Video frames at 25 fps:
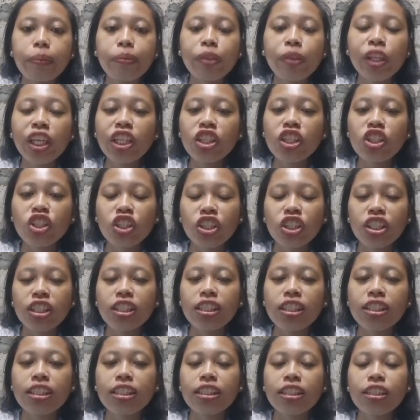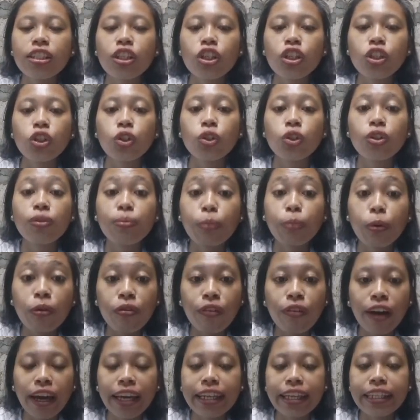Teachers should
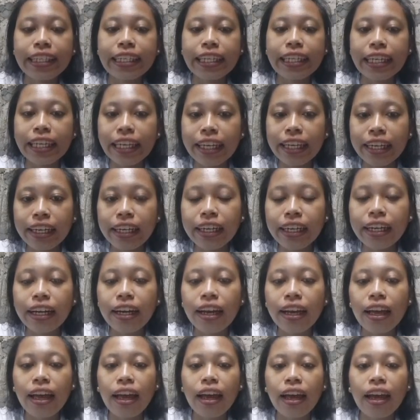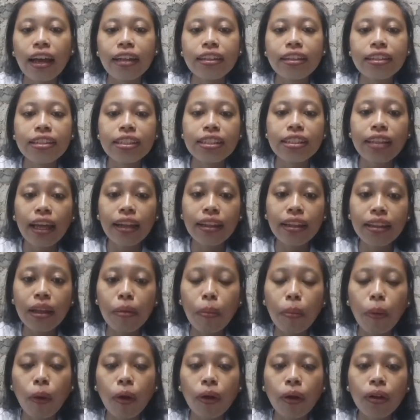provide clear,
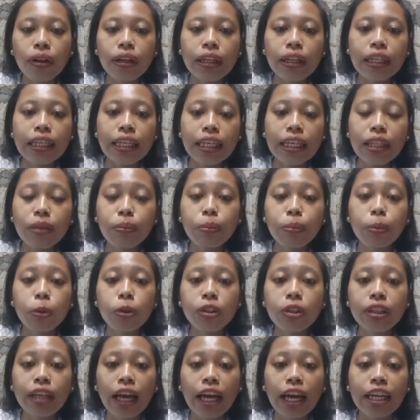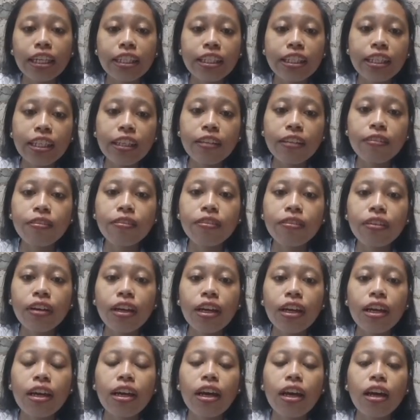understandable input and give
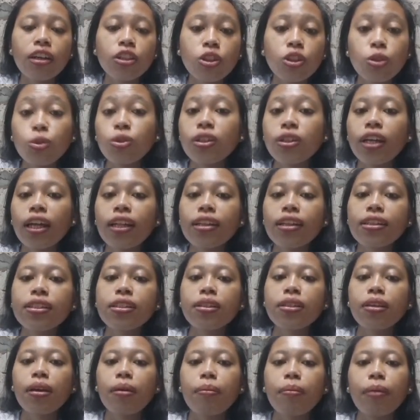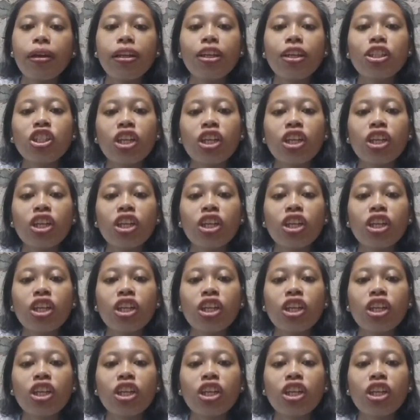students many